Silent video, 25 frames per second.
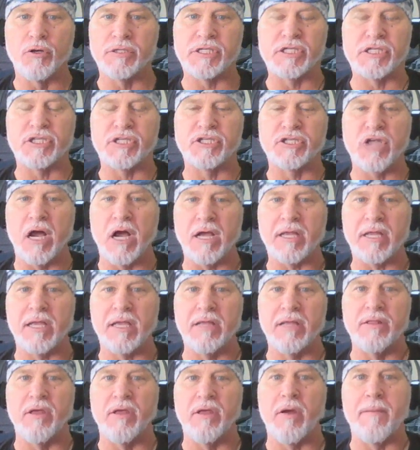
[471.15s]
stuck
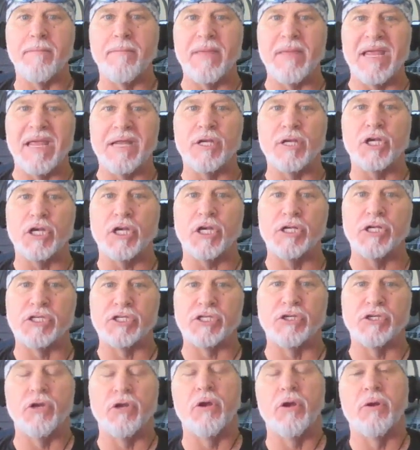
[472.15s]
in there being
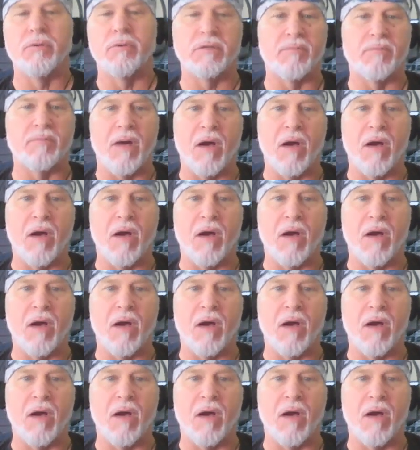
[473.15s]
consumed